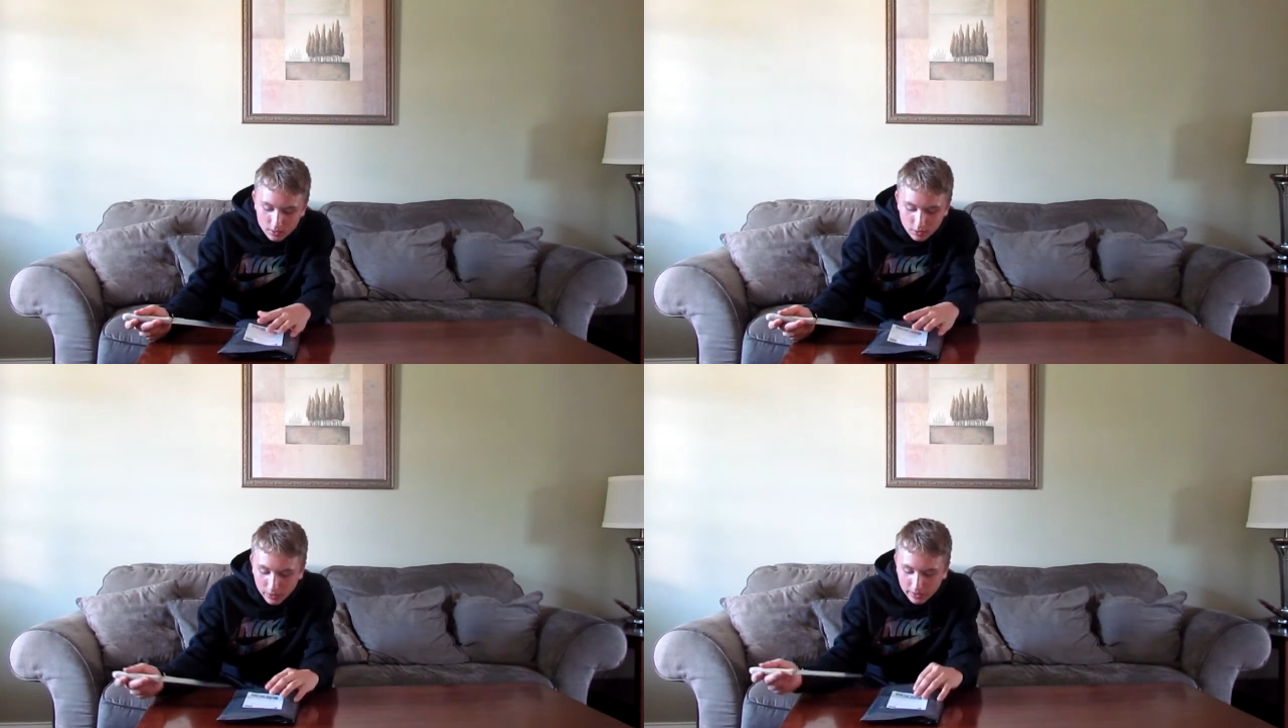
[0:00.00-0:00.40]

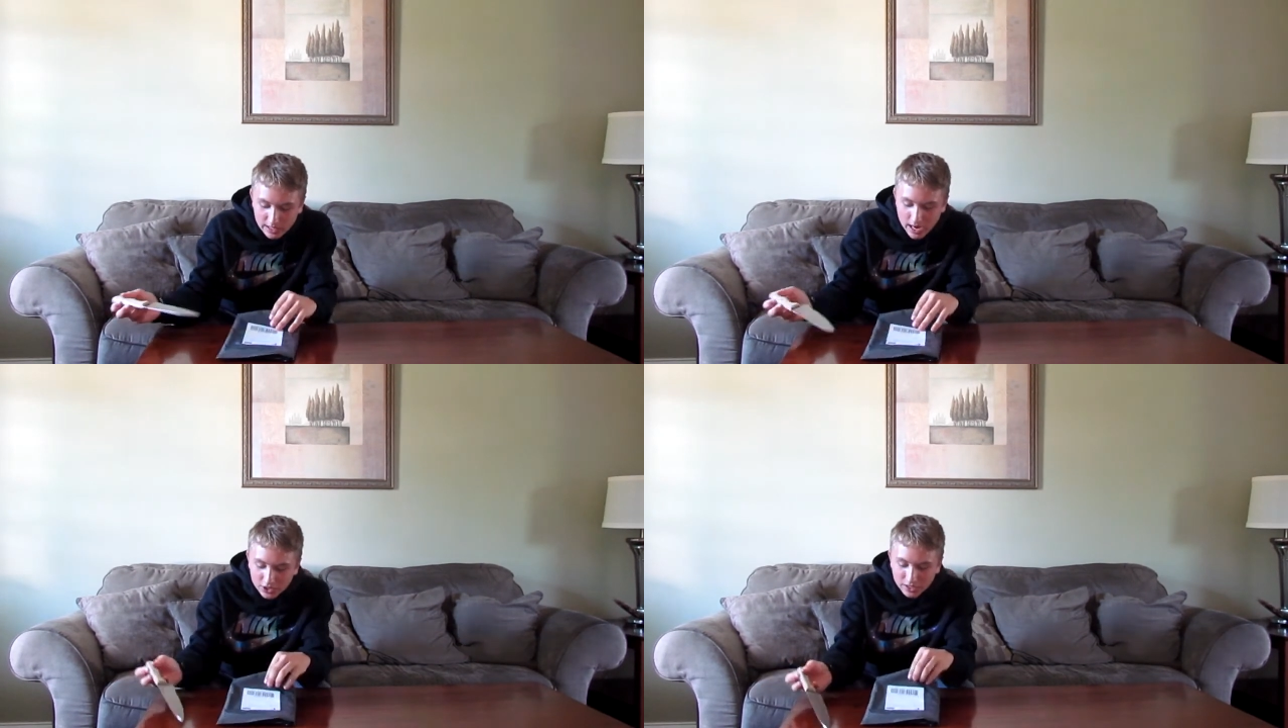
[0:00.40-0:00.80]
Wait, it's
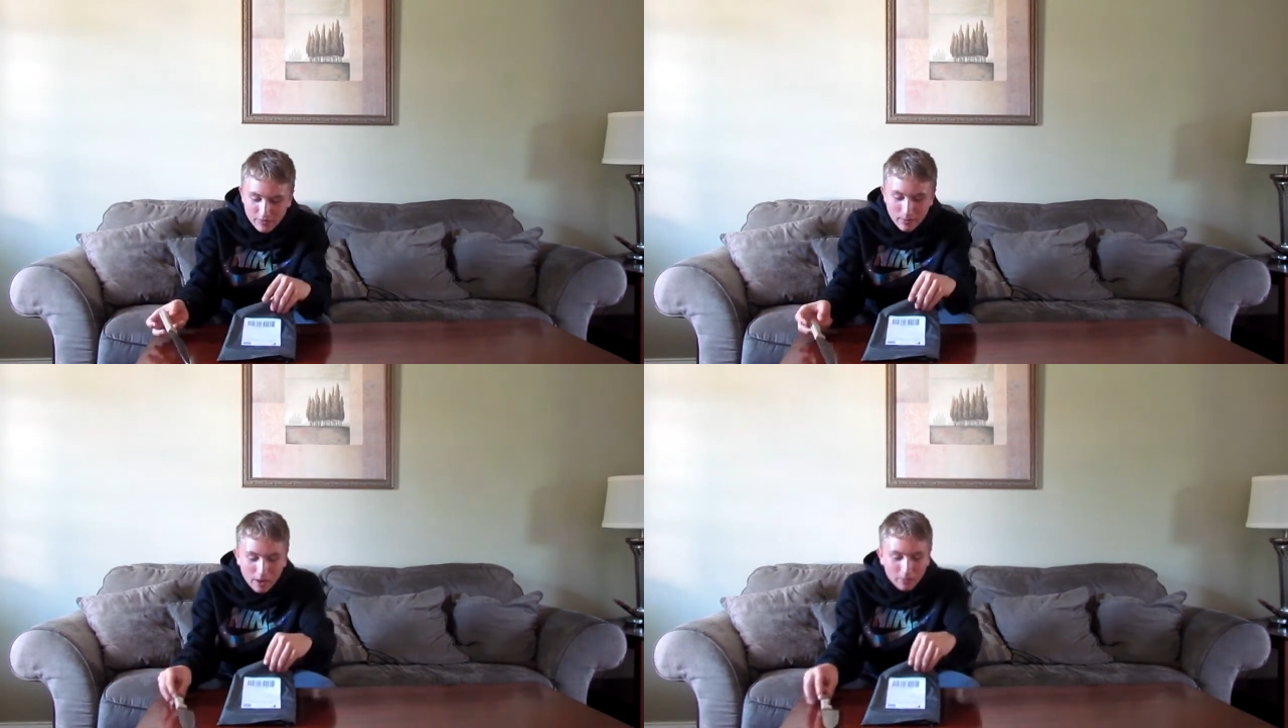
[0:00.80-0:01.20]
actually, never
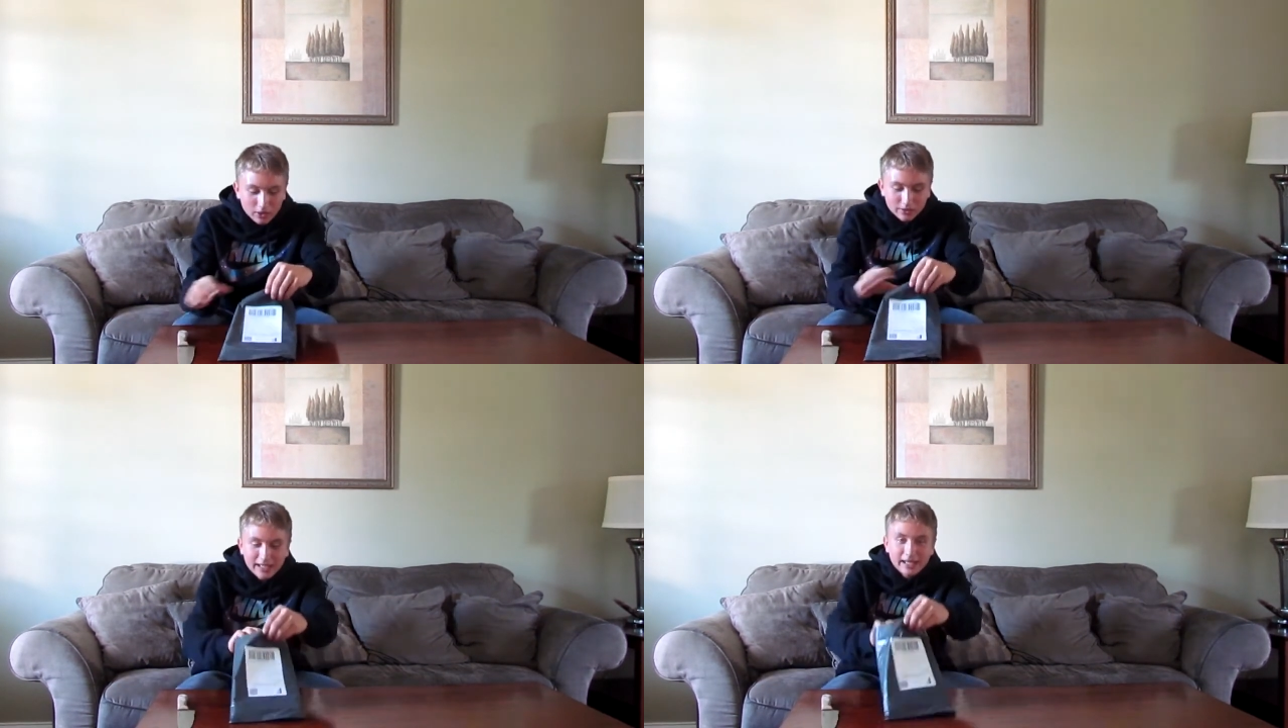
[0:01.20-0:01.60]
mind. We
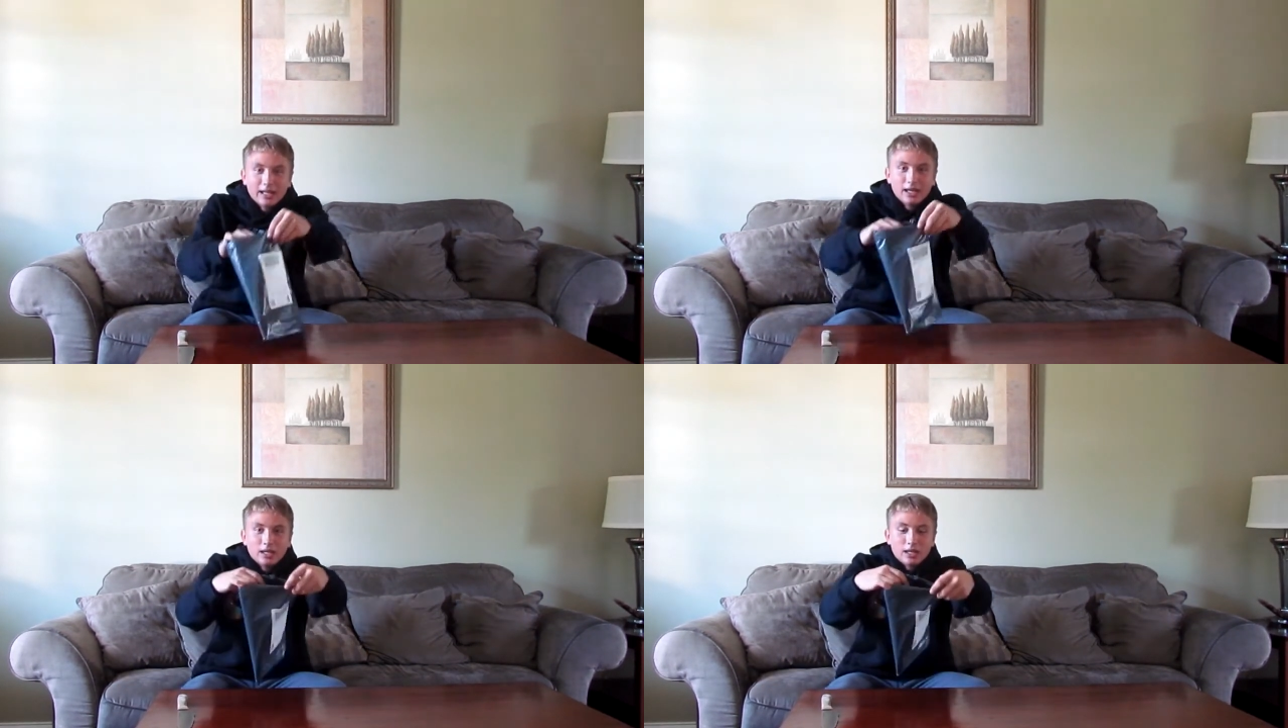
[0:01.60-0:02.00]
don't need
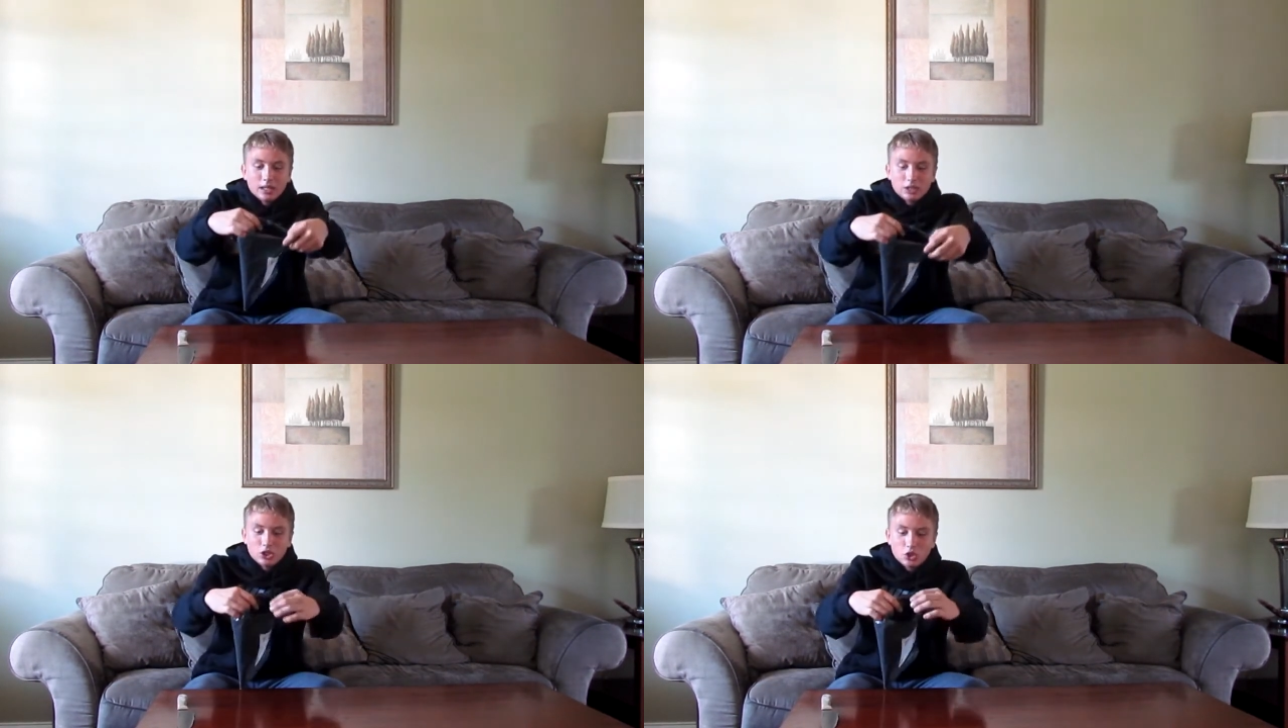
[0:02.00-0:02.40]

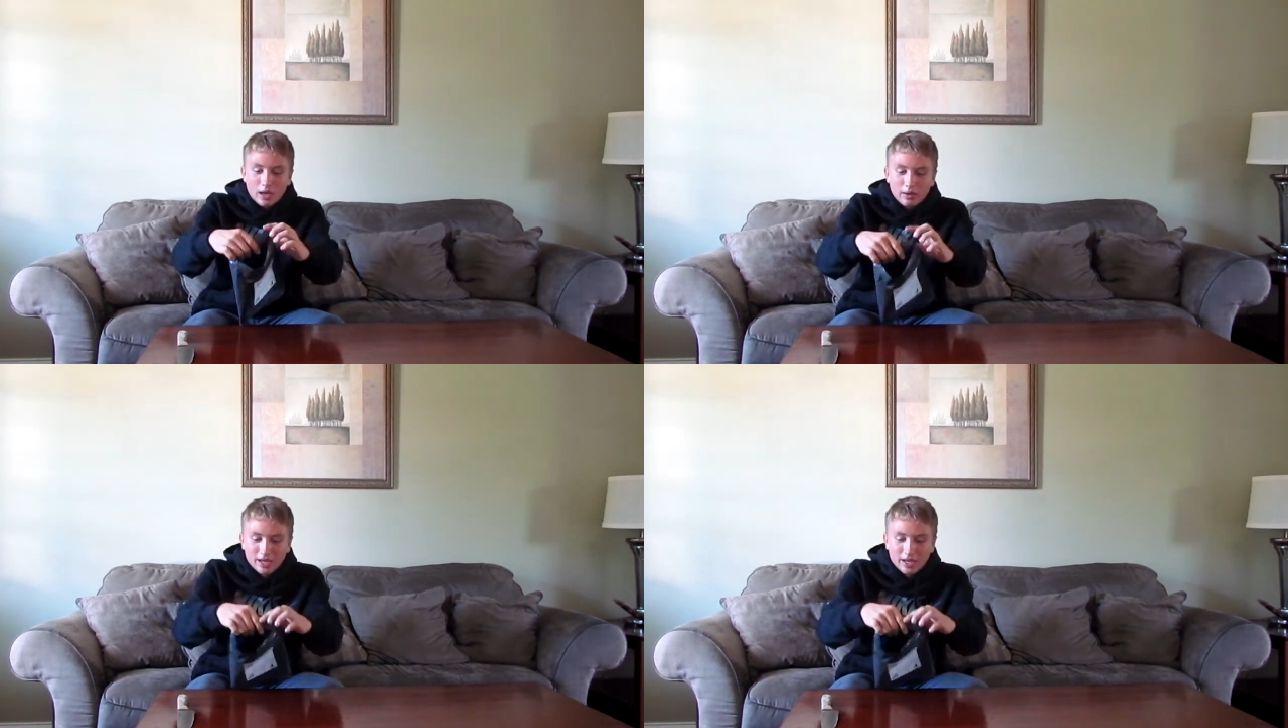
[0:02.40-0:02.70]
to do that.